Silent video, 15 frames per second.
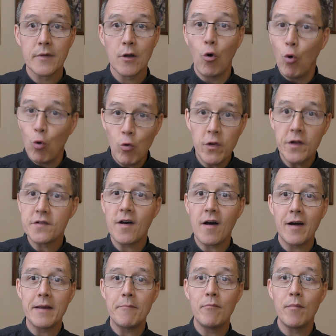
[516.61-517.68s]
All the
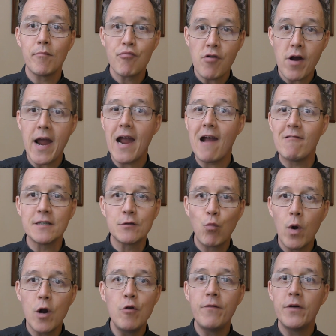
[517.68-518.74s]
time, prayer is
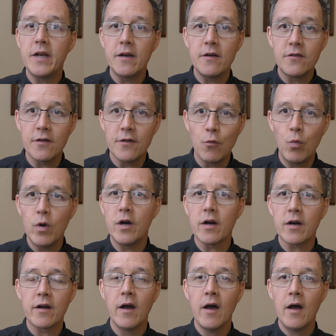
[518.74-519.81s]
woven into the
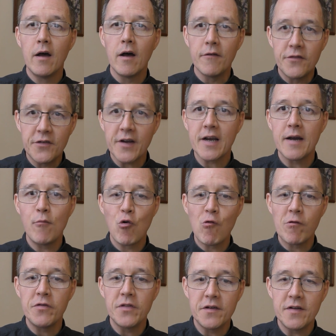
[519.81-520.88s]
work of Sycamore
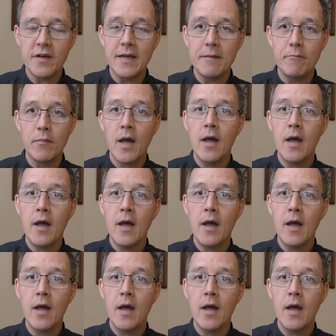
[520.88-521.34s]
and the team.